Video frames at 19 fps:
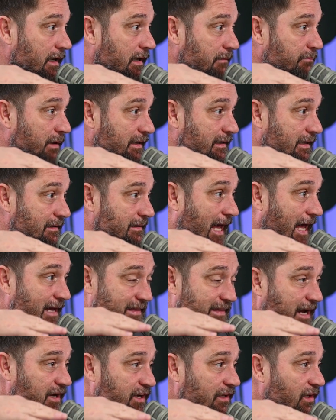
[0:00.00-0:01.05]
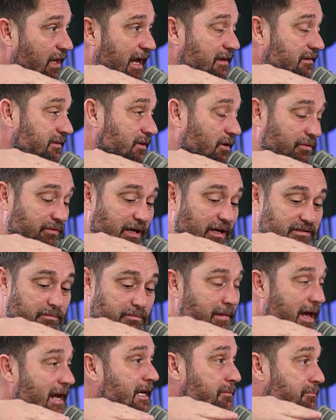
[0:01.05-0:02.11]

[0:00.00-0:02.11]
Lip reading: but that could last. That's many